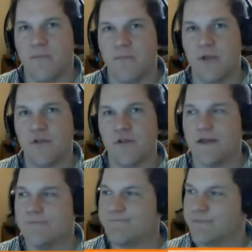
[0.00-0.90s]
build
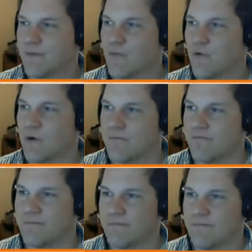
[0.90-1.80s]
some
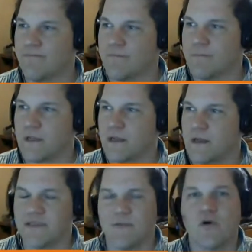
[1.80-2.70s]

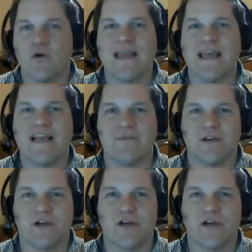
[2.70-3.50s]
more engagement.